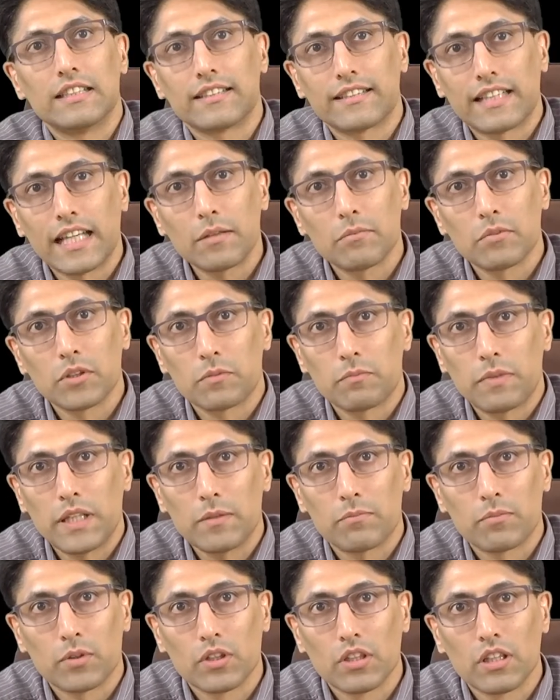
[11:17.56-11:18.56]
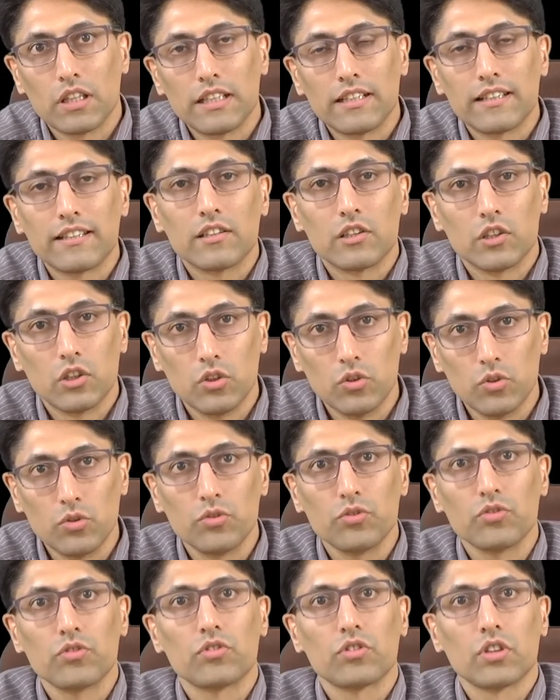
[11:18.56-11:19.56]
disabled people
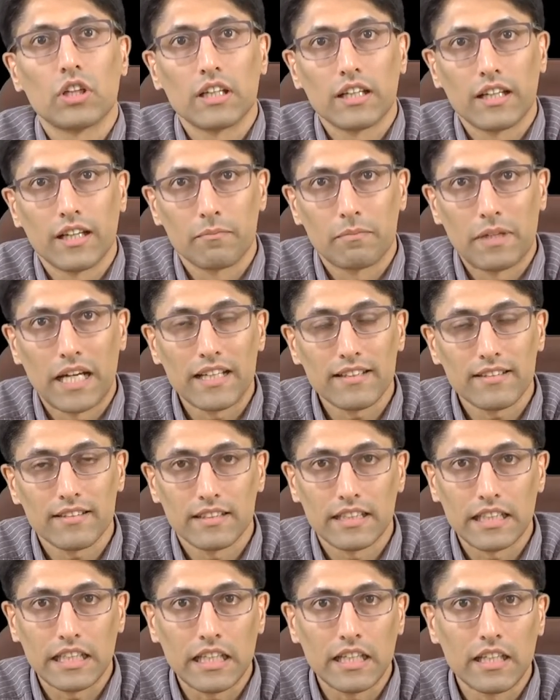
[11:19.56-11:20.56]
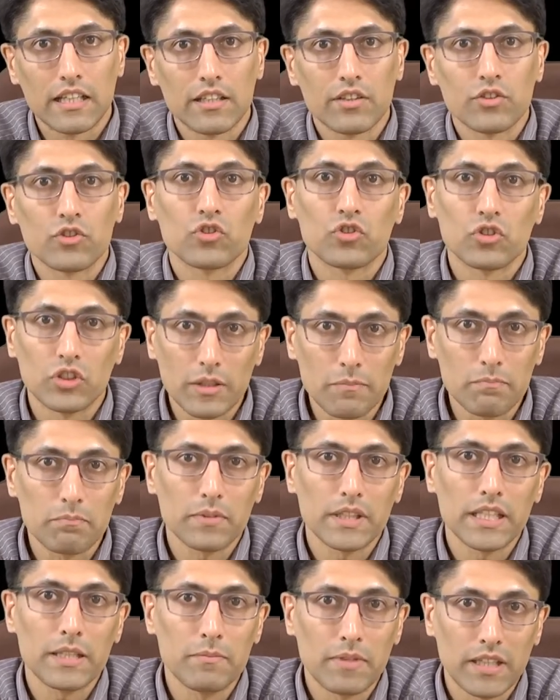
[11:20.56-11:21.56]
lose capacity
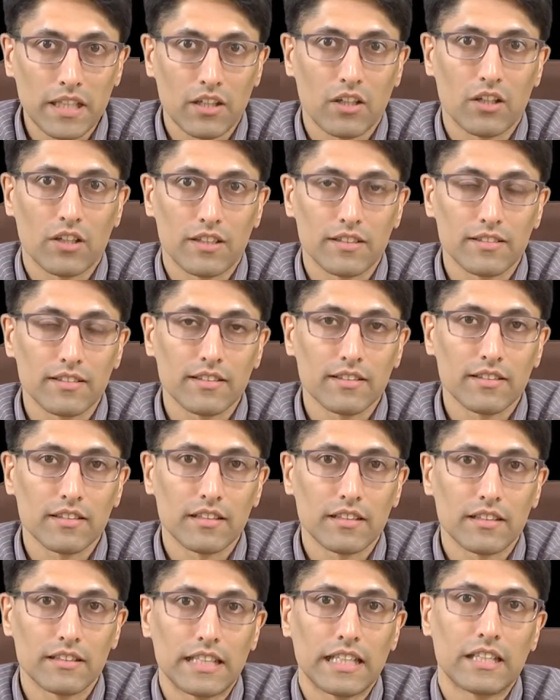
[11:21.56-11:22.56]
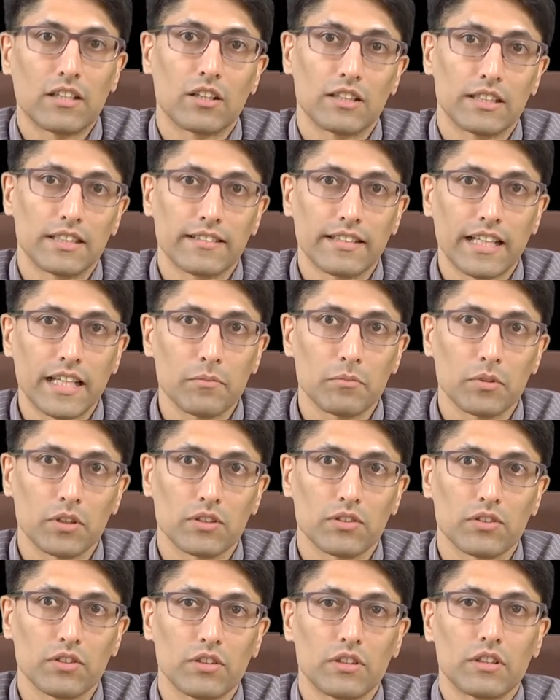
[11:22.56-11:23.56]
simply because they are
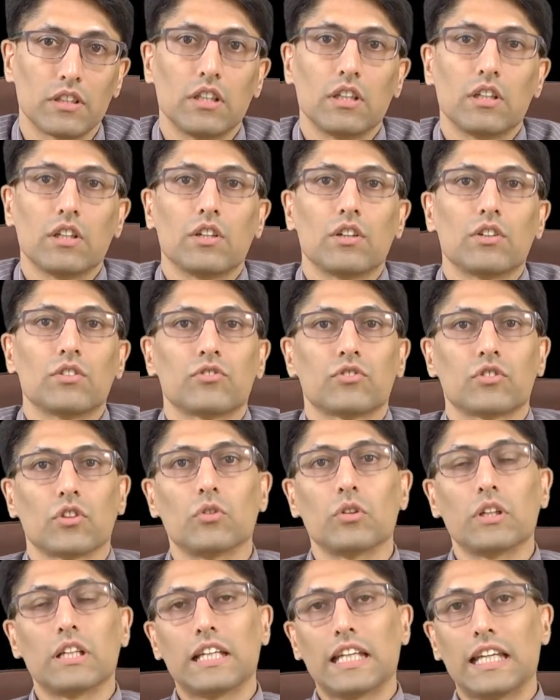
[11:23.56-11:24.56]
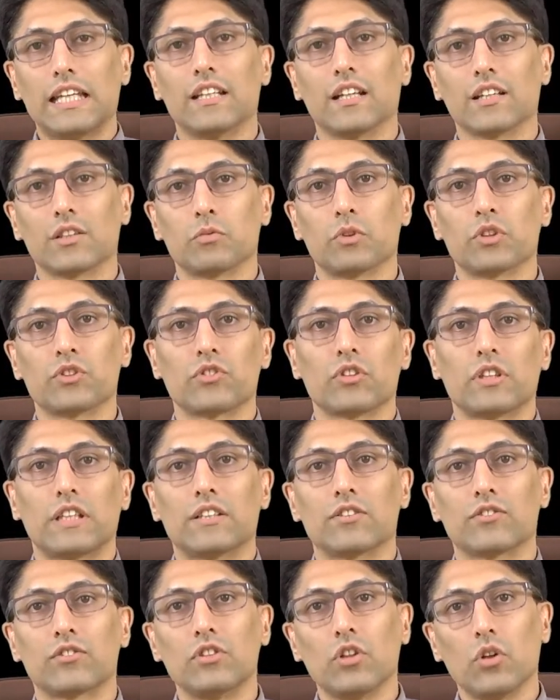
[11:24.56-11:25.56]
disabled. So, in other words,
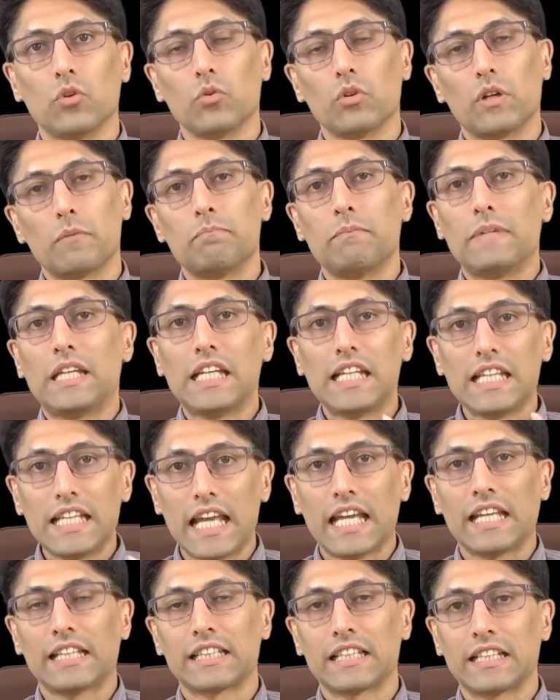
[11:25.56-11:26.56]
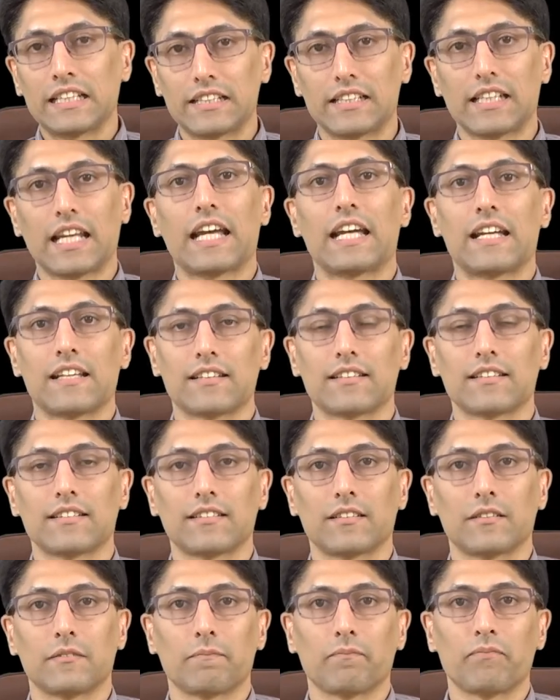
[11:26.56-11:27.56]
there's no mediating
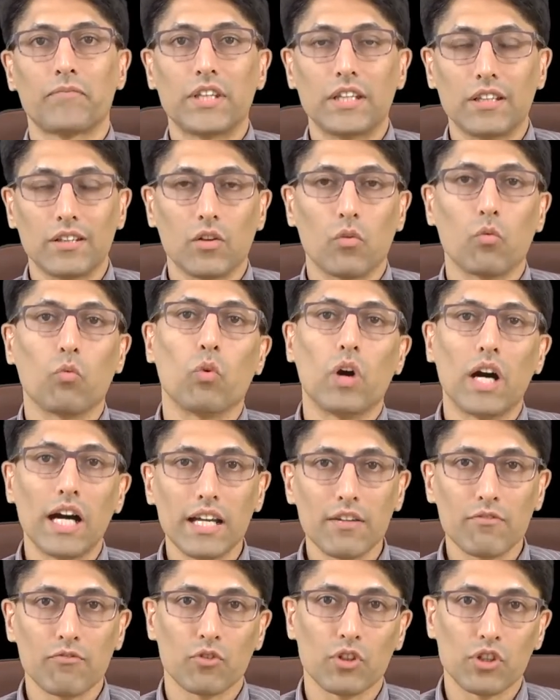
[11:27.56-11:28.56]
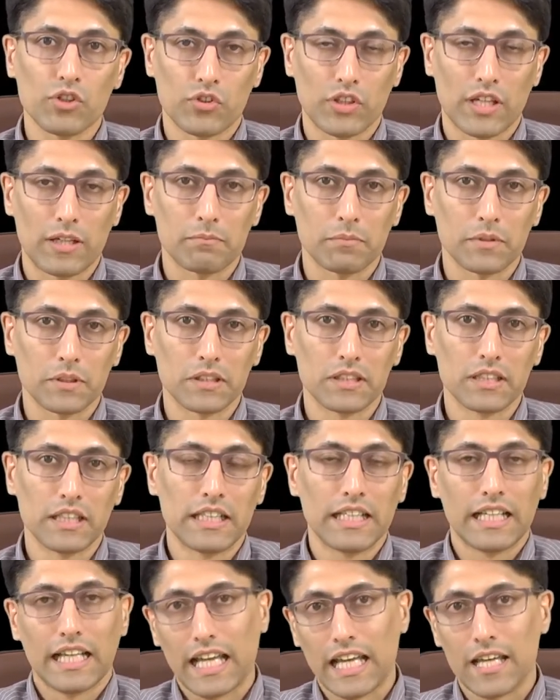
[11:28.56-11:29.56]
test. Why, for example,
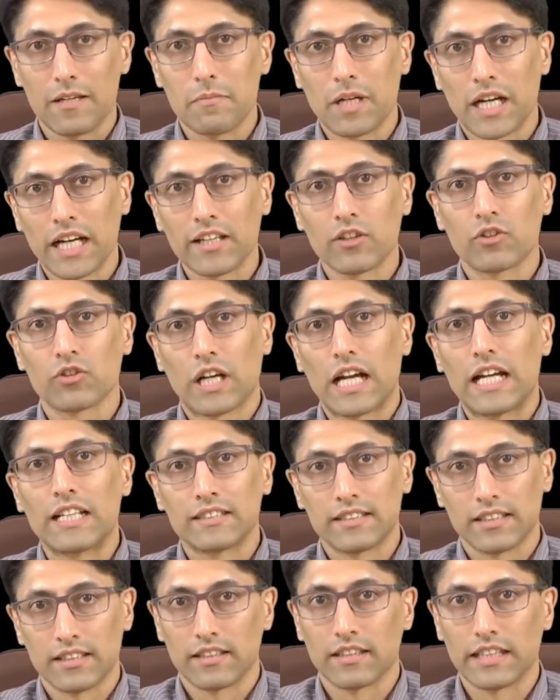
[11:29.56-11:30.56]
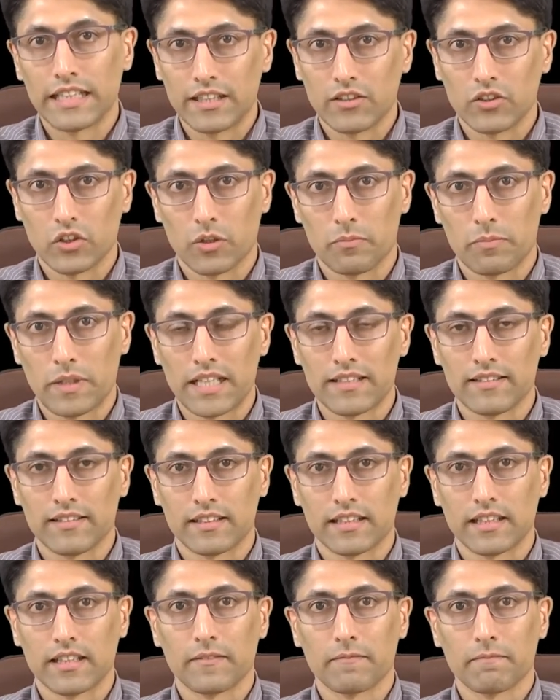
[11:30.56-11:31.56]
am I granted legal
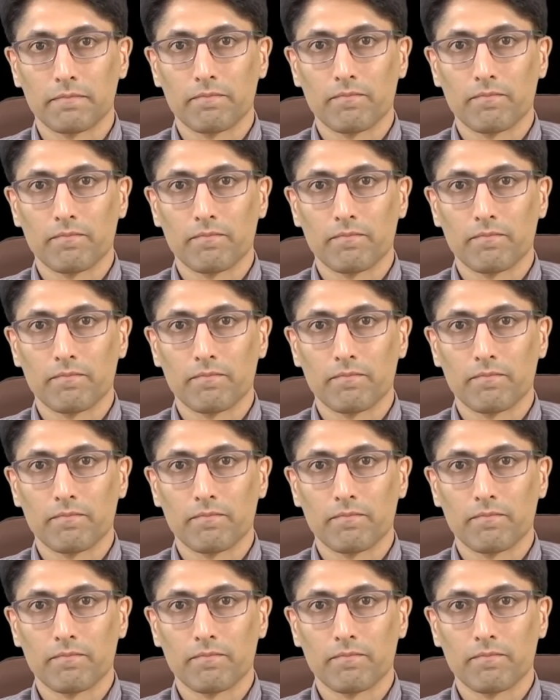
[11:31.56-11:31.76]
capacity?